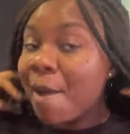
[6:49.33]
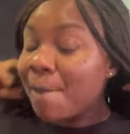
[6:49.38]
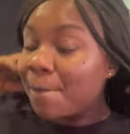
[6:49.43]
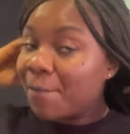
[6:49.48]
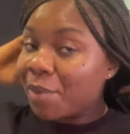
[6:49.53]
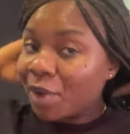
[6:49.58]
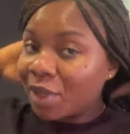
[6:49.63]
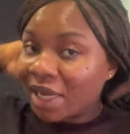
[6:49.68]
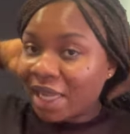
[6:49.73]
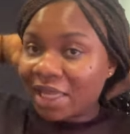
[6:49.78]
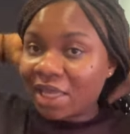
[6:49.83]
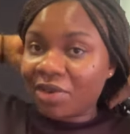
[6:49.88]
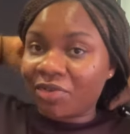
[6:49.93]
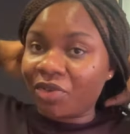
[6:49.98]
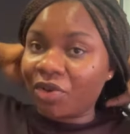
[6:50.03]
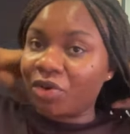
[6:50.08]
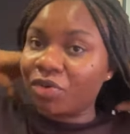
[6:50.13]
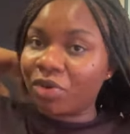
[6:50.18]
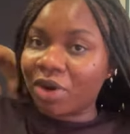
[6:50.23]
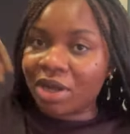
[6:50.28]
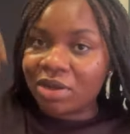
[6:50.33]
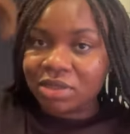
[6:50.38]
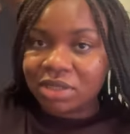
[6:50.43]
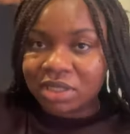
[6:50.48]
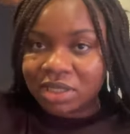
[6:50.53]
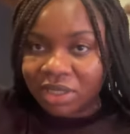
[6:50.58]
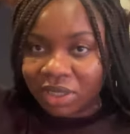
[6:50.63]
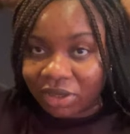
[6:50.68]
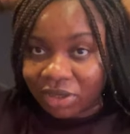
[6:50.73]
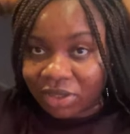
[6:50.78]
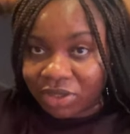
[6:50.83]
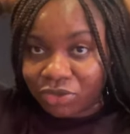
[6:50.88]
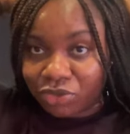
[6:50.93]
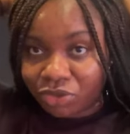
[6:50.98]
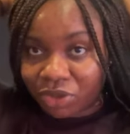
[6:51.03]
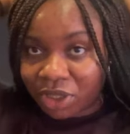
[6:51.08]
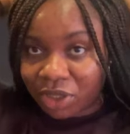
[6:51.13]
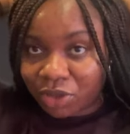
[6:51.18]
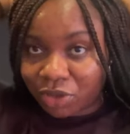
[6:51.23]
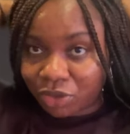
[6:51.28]
But like, if you're around, this girl is
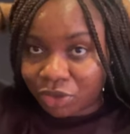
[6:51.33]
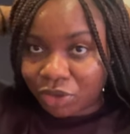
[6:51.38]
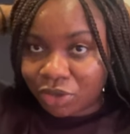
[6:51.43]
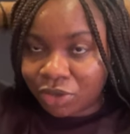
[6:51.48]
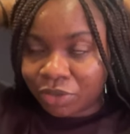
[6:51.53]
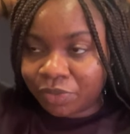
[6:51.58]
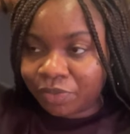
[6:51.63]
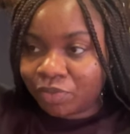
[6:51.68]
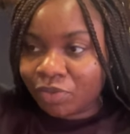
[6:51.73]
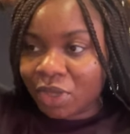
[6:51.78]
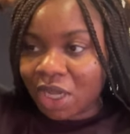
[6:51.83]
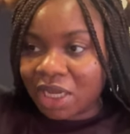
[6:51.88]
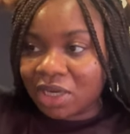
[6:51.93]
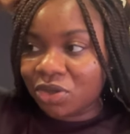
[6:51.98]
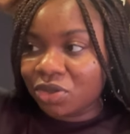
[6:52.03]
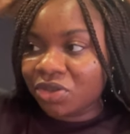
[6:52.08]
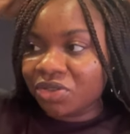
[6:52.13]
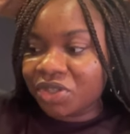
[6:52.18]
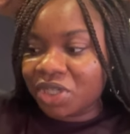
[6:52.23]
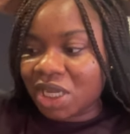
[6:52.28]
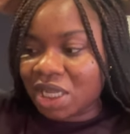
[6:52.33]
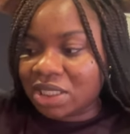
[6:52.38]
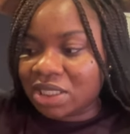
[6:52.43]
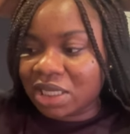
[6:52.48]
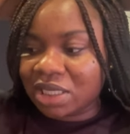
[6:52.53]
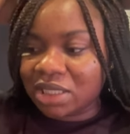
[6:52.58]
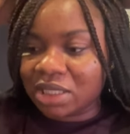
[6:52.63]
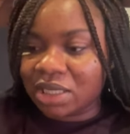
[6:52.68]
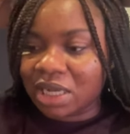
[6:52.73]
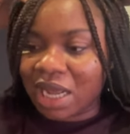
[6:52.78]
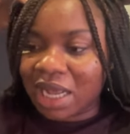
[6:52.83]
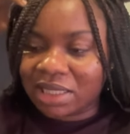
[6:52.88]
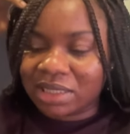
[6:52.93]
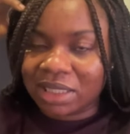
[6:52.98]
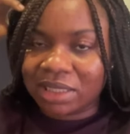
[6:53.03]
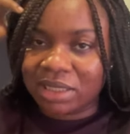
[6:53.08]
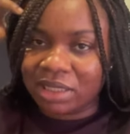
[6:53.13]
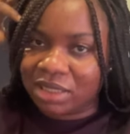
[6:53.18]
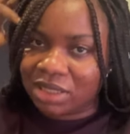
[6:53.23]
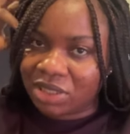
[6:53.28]
really good. I don't know if she has an, has
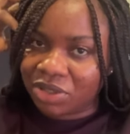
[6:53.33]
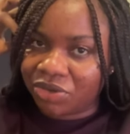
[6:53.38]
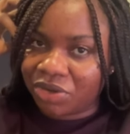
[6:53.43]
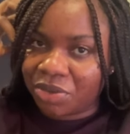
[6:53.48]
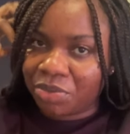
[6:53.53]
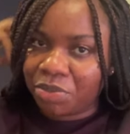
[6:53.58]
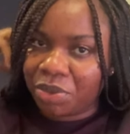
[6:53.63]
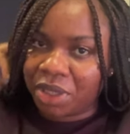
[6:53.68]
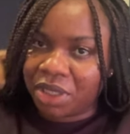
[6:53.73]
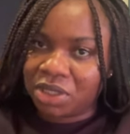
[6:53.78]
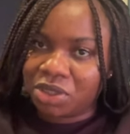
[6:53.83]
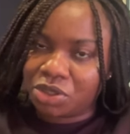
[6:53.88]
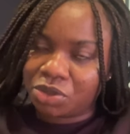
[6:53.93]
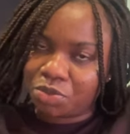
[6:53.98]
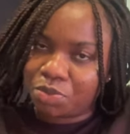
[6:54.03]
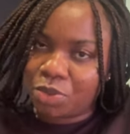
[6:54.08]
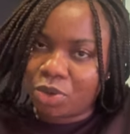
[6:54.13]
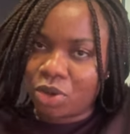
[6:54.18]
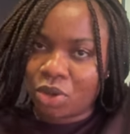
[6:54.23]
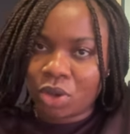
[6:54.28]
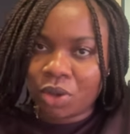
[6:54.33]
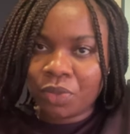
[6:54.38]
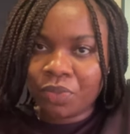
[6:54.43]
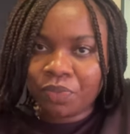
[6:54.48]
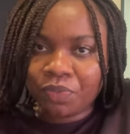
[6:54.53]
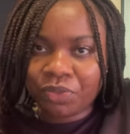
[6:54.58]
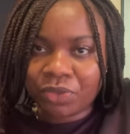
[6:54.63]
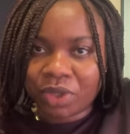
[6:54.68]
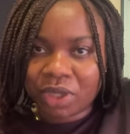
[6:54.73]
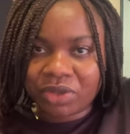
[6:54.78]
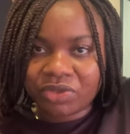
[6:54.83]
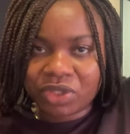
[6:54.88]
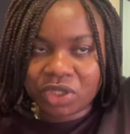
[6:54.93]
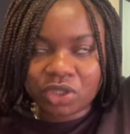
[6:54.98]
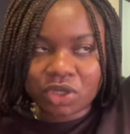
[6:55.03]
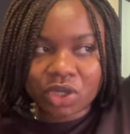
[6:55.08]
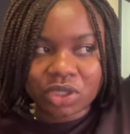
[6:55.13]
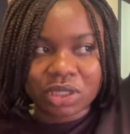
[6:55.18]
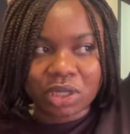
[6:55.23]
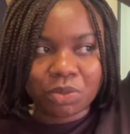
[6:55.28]
an Instagram page, but if she
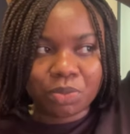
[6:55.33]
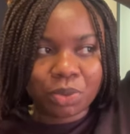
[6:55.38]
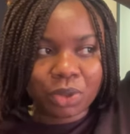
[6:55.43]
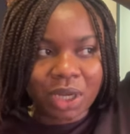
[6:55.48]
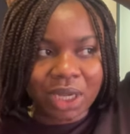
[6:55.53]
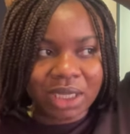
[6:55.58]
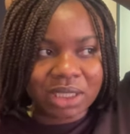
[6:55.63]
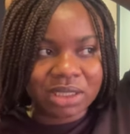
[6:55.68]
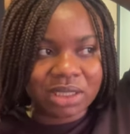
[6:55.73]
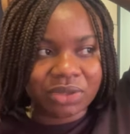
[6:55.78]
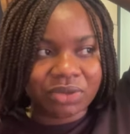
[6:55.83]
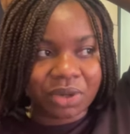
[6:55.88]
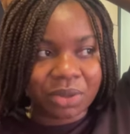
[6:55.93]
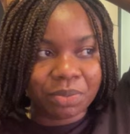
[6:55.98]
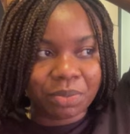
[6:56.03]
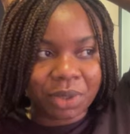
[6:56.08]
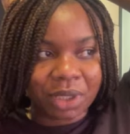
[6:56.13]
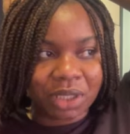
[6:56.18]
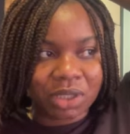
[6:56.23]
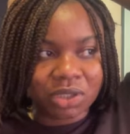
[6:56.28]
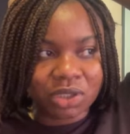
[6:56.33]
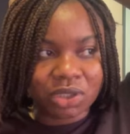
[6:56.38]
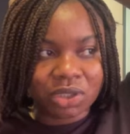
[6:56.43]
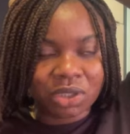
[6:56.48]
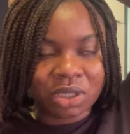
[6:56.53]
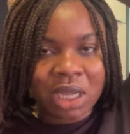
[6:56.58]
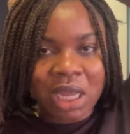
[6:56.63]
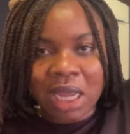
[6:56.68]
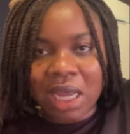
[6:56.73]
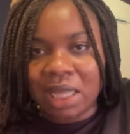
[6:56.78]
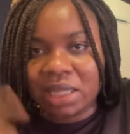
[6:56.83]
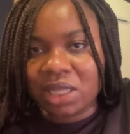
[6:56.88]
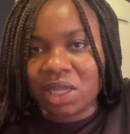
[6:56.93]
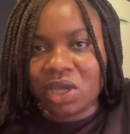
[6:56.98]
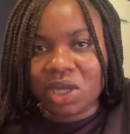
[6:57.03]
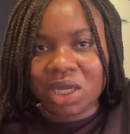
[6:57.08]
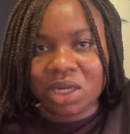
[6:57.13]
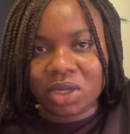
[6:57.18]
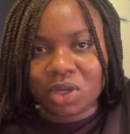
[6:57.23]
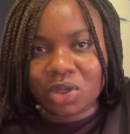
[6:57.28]
does, I'll put her Instagram page and then you
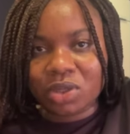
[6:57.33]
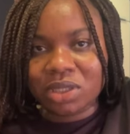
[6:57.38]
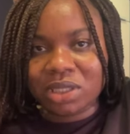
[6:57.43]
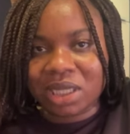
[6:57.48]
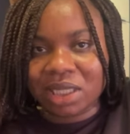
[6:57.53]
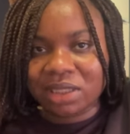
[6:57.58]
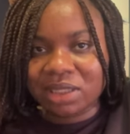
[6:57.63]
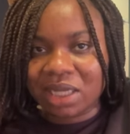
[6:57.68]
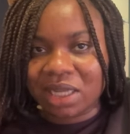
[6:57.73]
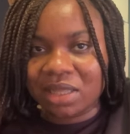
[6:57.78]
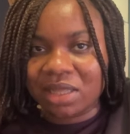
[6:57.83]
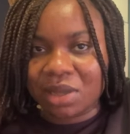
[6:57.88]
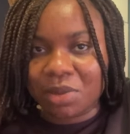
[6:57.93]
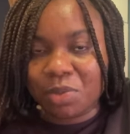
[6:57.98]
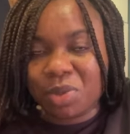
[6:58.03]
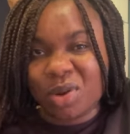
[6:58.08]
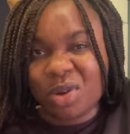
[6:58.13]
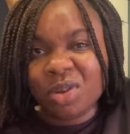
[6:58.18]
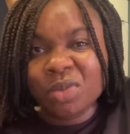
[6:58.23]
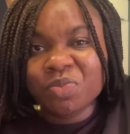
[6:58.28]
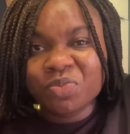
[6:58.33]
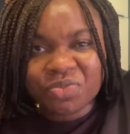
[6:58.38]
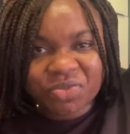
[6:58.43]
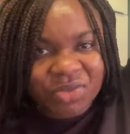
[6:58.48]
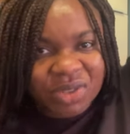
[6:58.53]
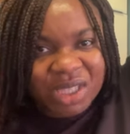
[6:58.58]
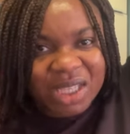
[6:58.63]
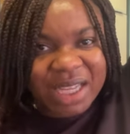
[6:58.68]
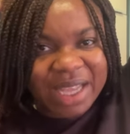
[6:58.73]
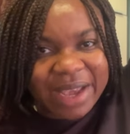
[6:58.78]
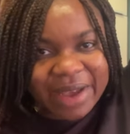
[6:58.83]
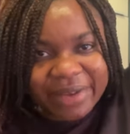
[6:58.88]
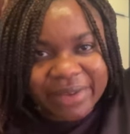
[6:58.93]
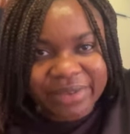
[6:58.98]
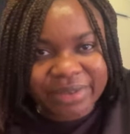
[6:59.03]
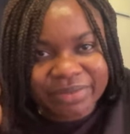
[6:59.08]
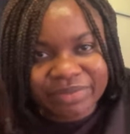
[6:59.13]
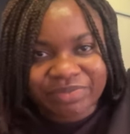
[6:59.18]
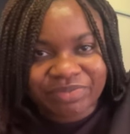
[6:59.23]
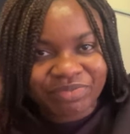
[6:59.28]
can contact her there. But the girl,
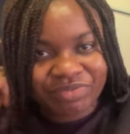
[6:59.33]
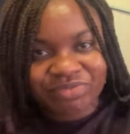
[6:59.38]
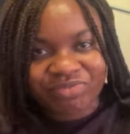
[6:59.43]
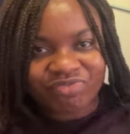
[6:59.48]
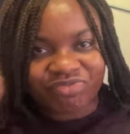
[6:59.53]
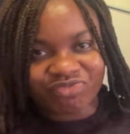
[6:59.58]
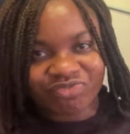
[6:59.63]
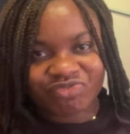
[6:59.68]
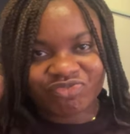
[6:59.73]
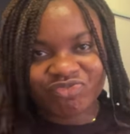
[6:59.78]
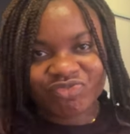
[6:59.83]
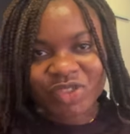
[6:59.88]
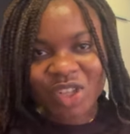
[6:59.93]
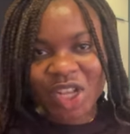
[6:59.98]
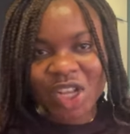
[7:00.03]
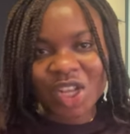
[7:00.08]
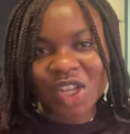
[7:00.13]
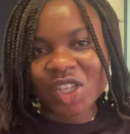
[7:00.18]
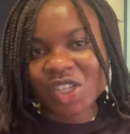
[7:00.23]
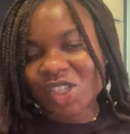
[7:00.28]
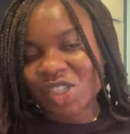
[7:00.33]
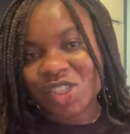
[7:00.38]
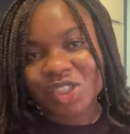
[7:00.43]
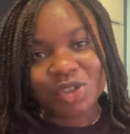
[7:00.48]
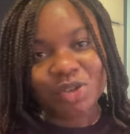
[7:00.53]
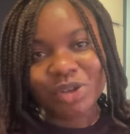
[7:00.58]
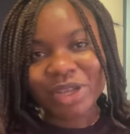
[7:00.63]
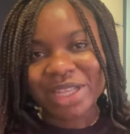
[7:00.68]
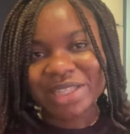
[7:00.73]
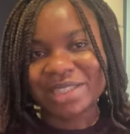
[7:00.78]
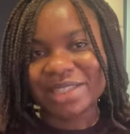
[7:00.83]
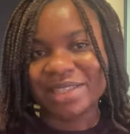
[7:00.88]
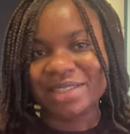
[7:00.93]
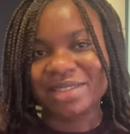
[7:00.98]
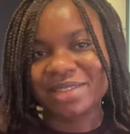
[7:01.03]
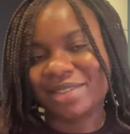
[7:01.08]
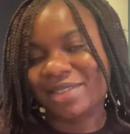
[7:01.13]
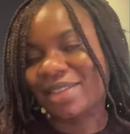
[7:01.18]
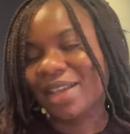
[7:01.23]
she no get sense.